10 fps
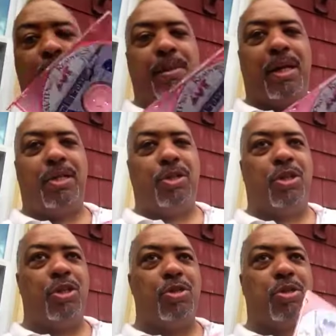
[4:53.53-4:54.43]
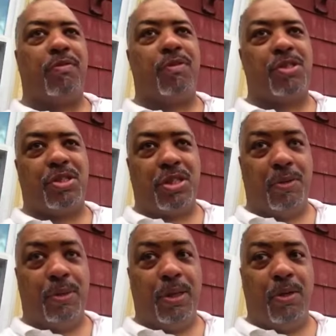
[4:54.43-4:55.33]
about it, you can use it for
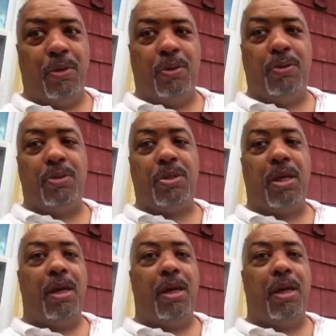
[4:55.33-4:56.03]
cereals